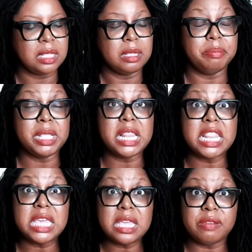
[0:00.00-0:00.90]

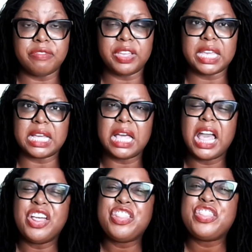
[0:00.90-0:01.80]
believing,
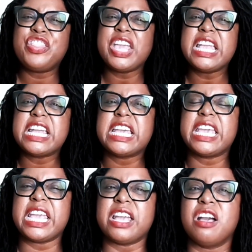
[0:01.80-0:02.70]

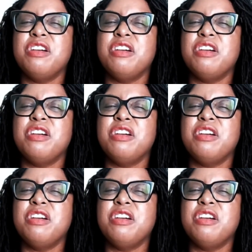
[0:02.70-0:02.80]
thinking,